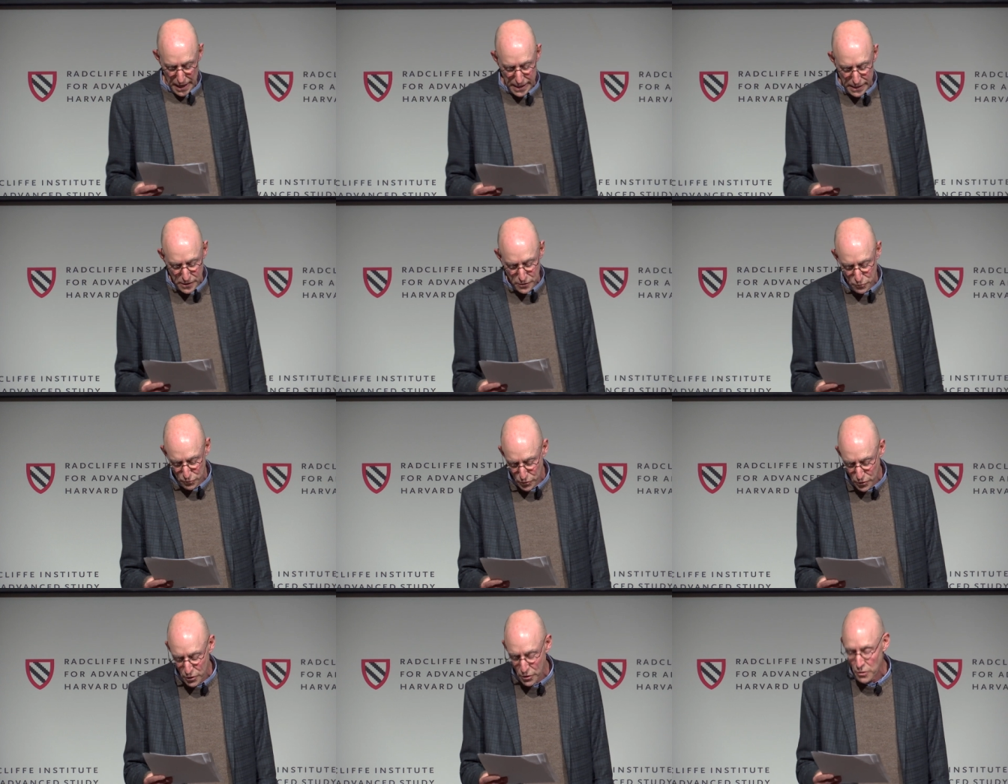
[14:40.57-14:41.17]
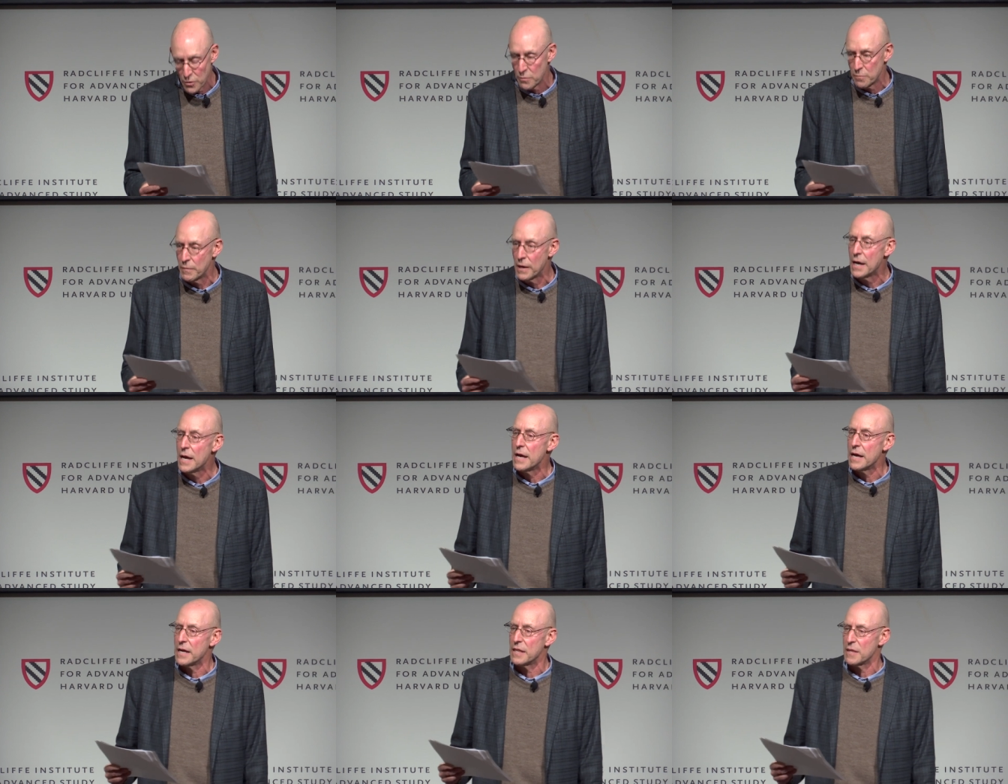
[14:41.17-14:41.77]
and his room
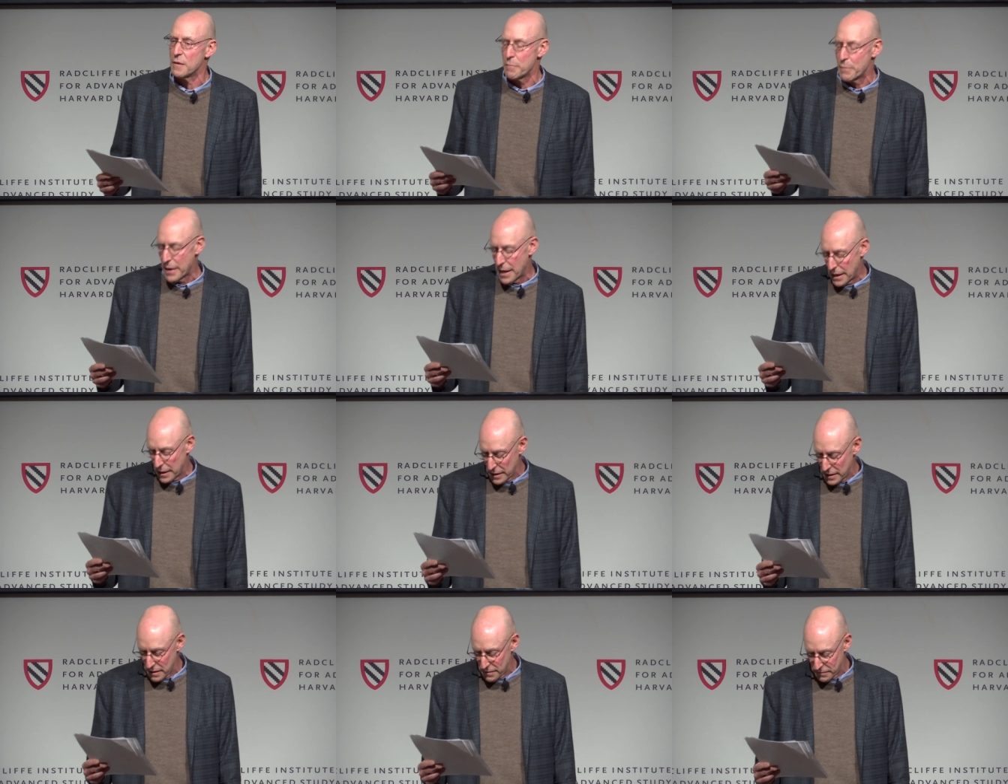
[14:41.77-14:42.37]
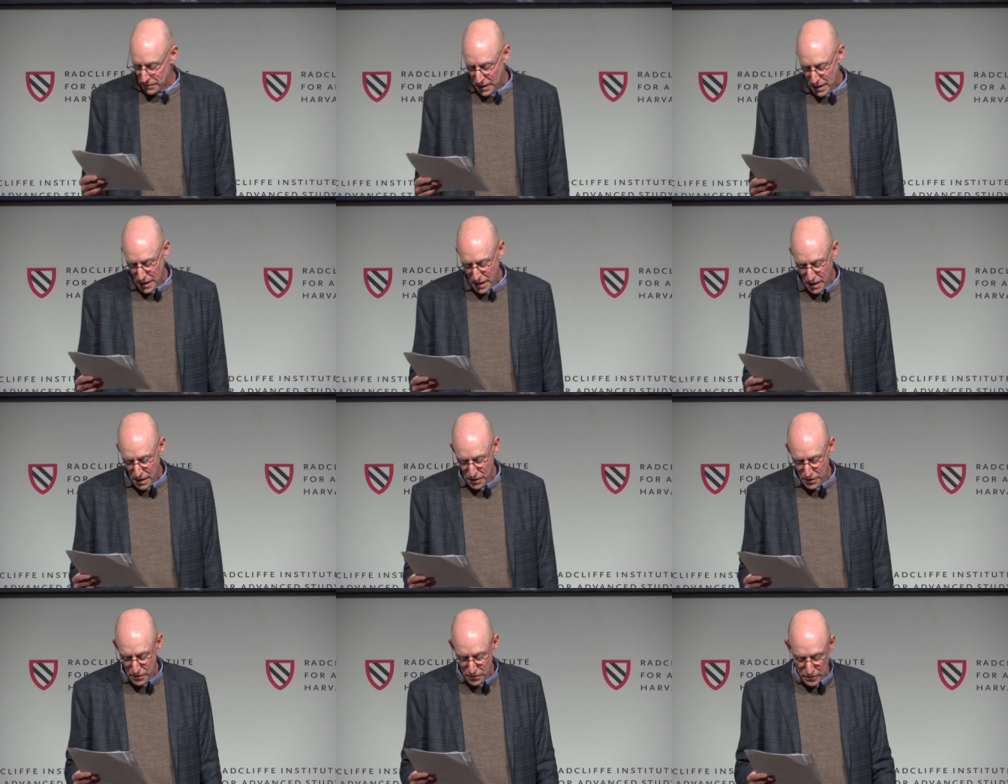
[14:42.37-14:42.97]
in the palliative
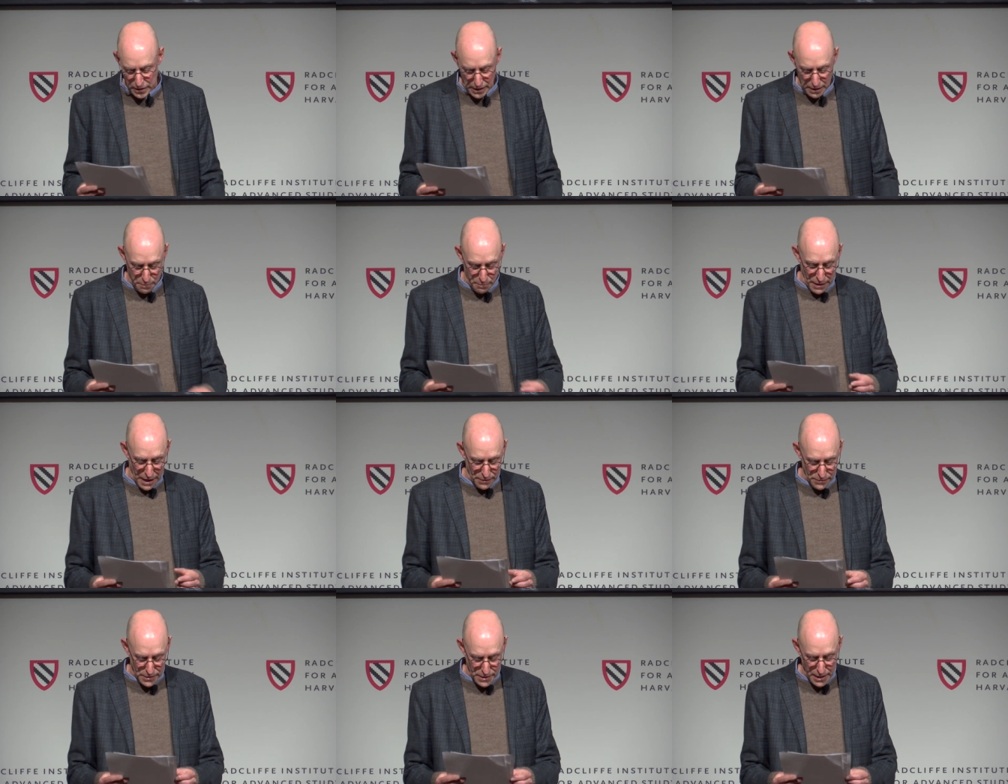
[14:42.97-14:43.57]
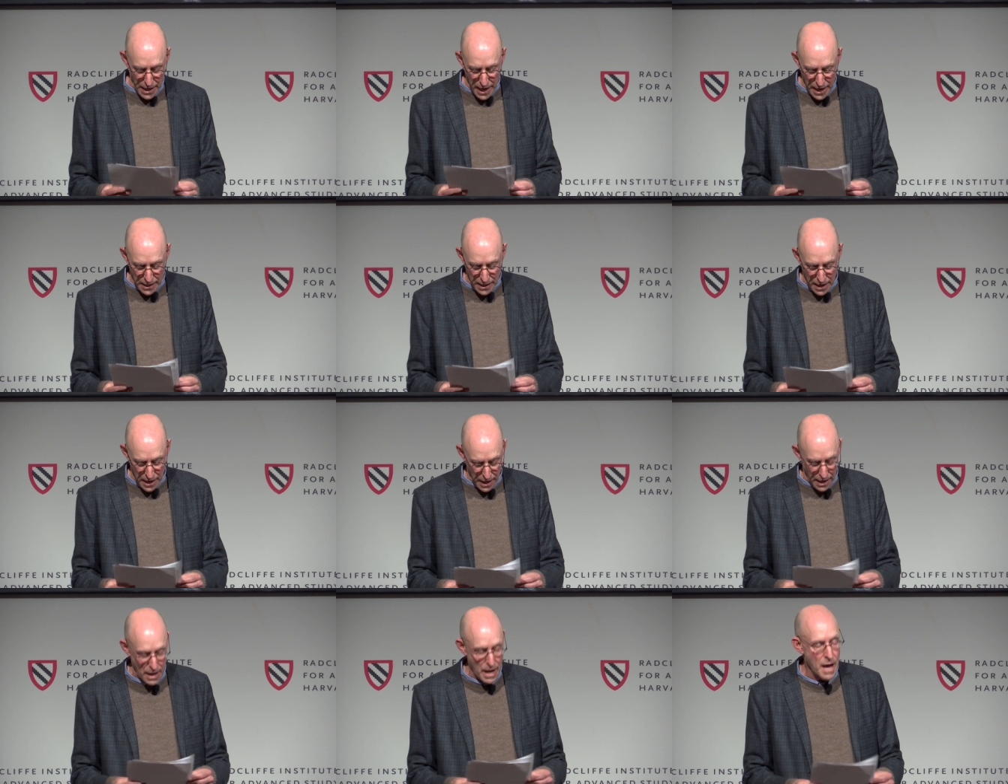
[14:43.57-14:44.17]
care unit at Mount
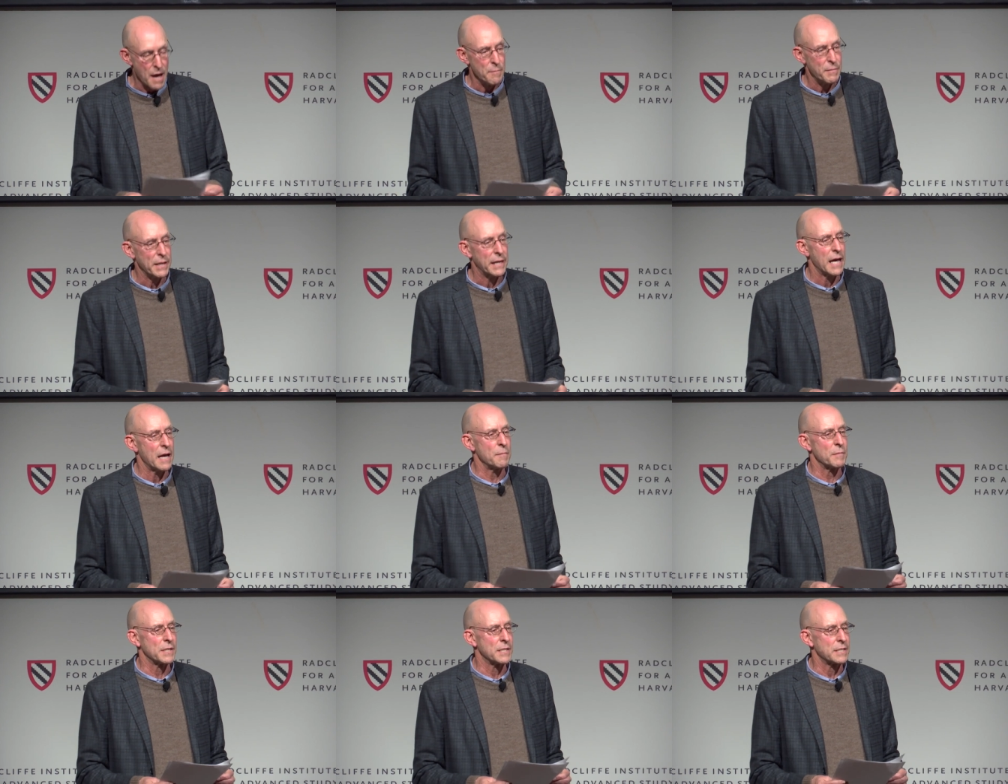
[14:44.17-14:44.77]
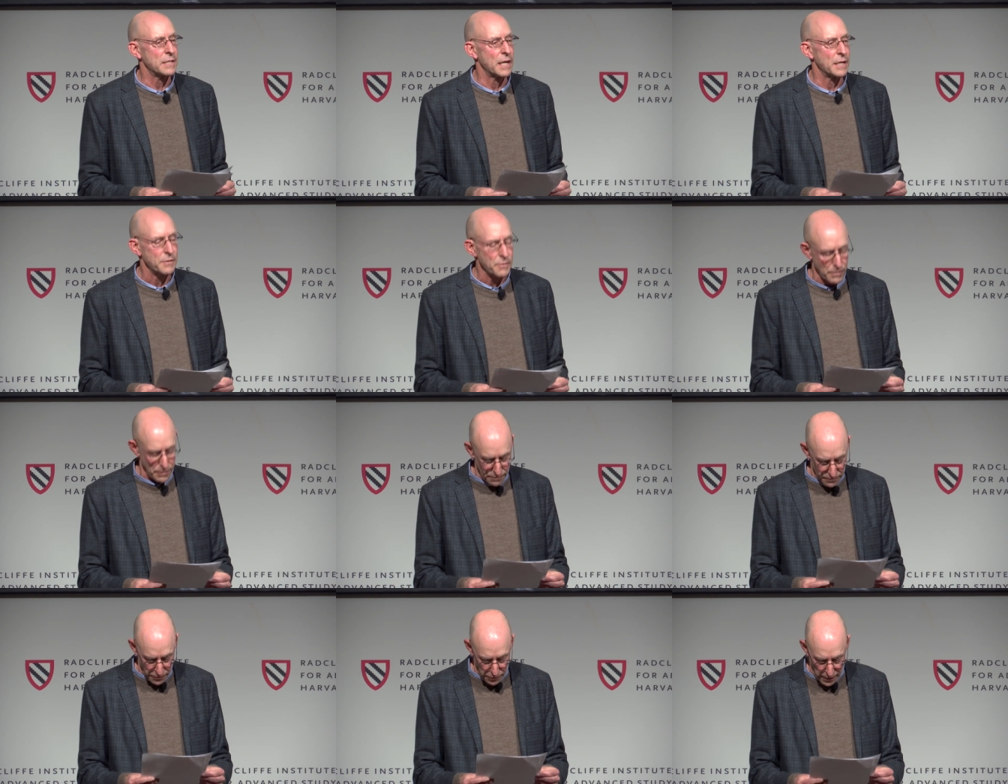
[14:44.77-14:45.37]
Sinai became a
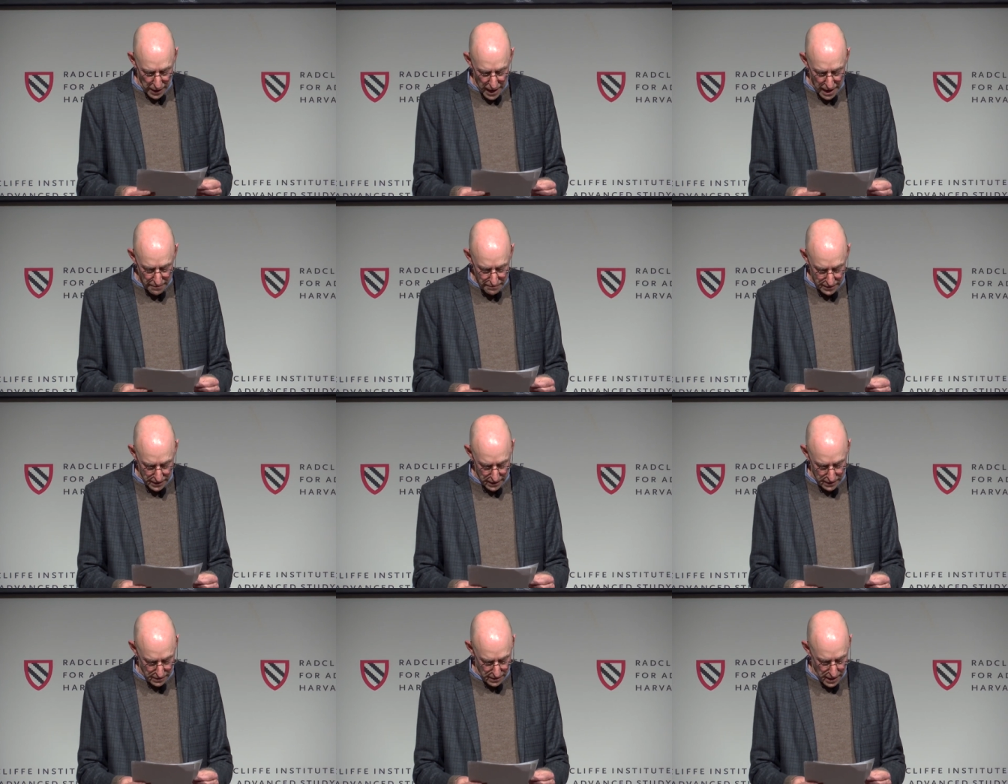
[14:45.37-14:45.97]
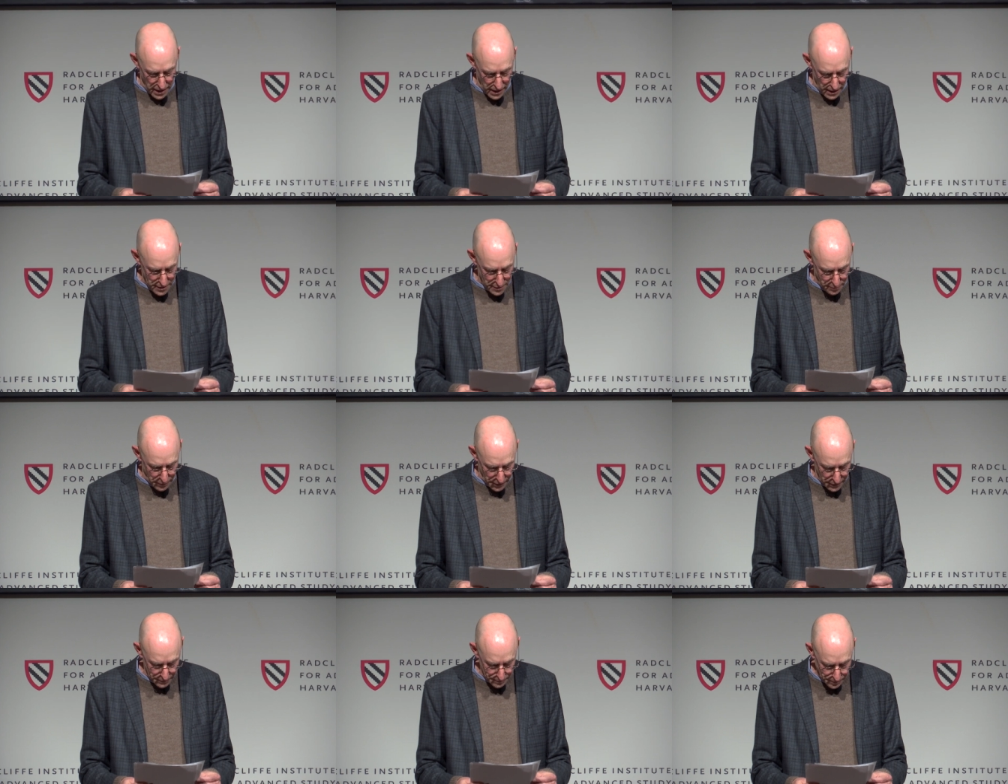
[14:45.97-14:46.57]
center of gravity in the
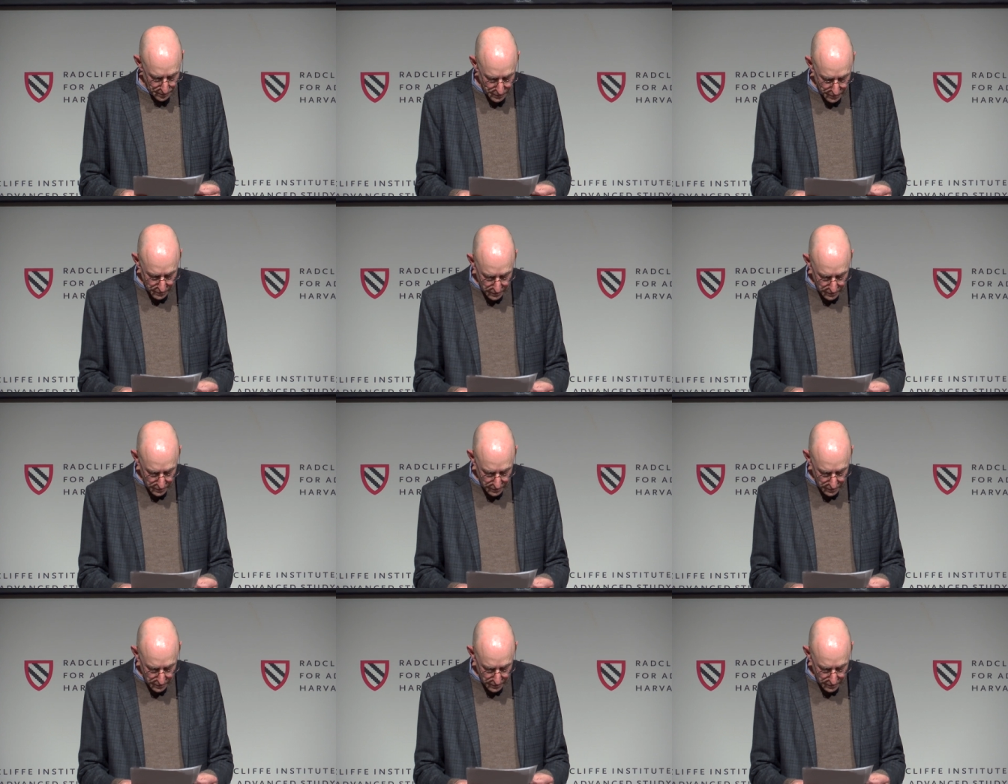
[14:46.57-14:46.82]
hospital.